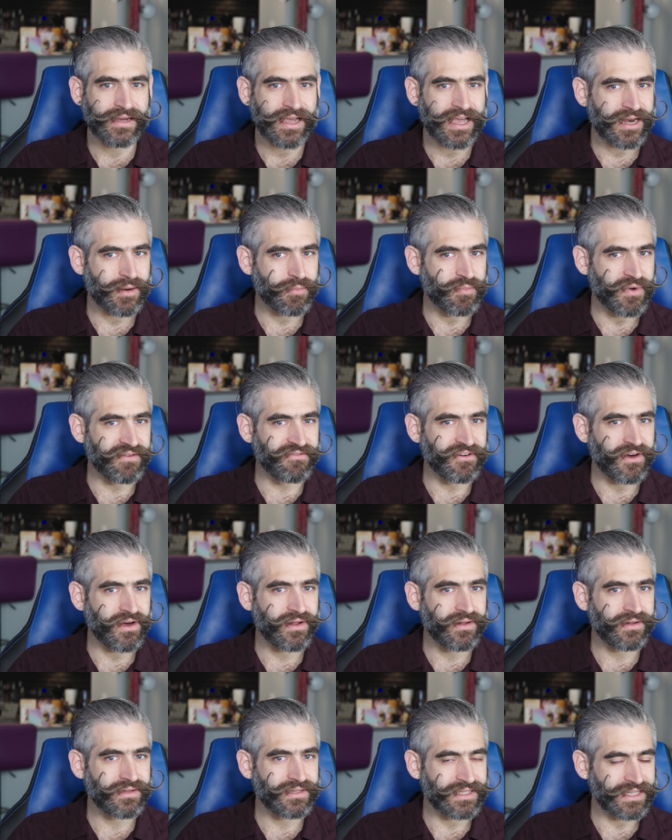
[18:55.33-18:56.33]
and above
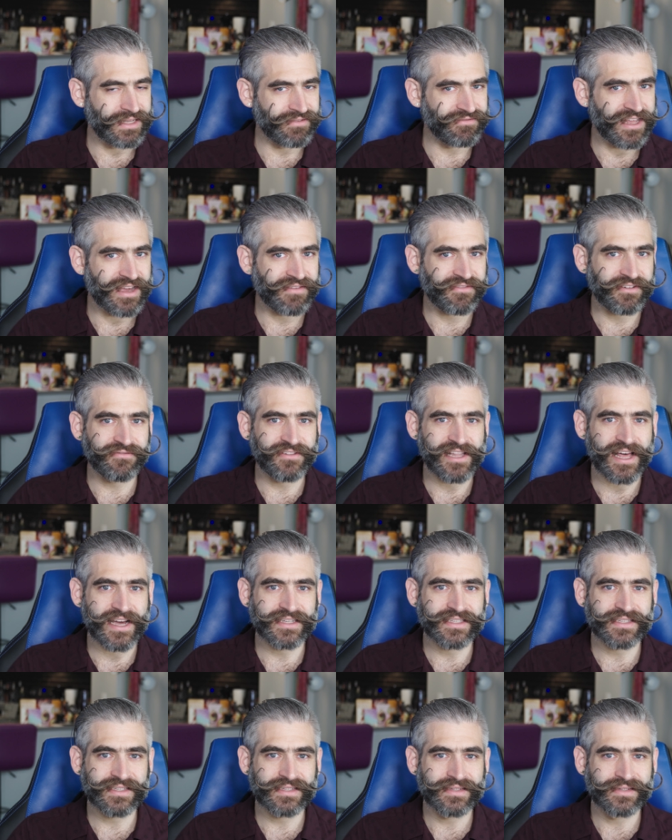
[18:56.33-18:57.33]
all, live life in
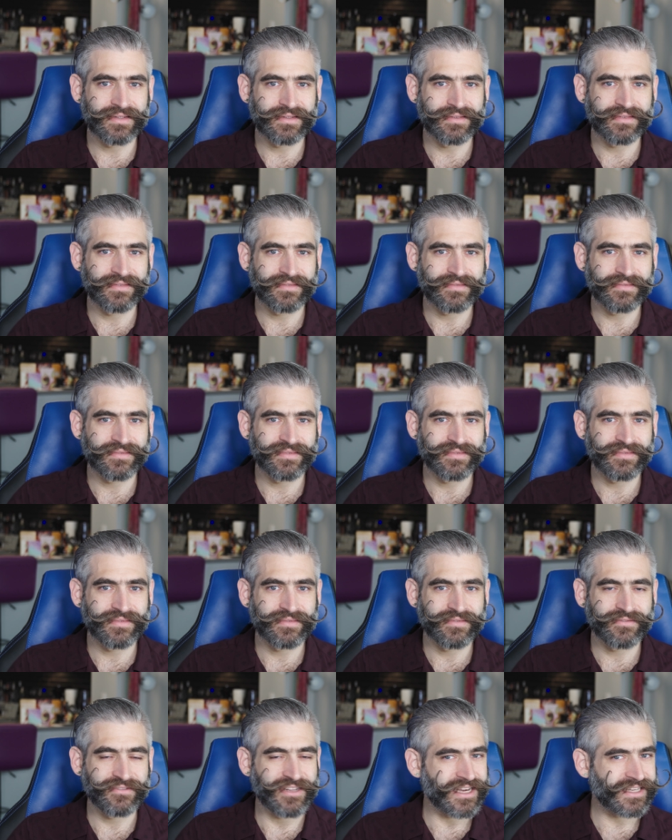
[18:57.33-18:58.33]
flux.
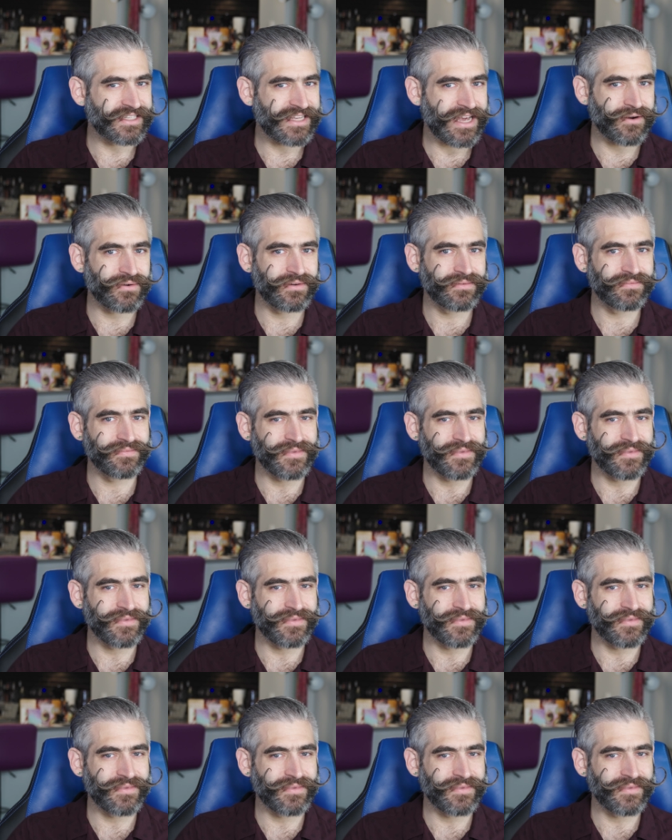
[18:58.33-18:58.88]
Flux out.